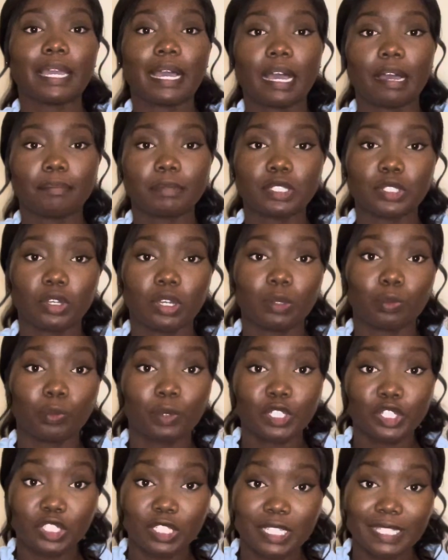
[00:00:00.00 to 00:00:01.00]
Amazon
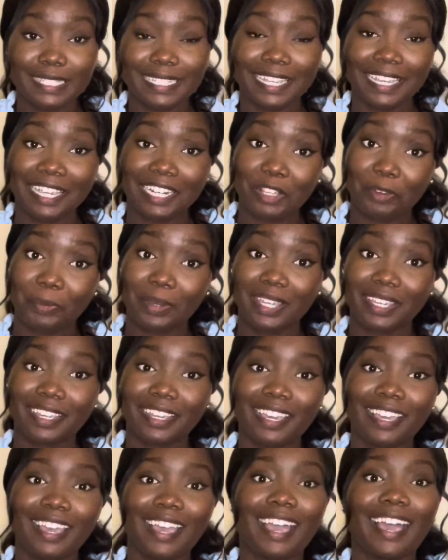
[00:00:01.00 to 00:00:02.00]
wish list anyway.
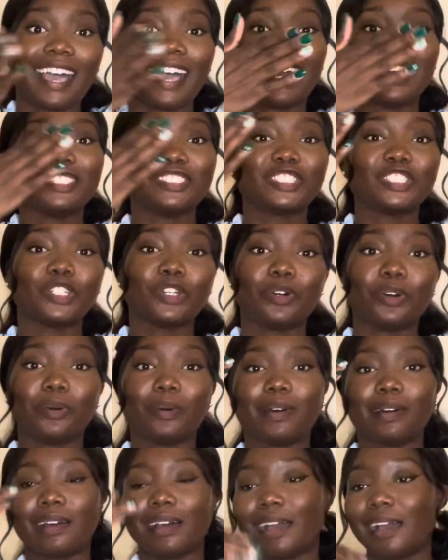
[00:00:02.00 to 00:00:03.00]
And
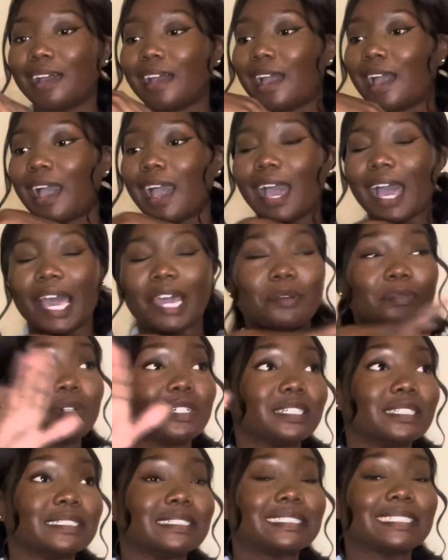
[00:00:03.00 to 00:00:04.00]
so I was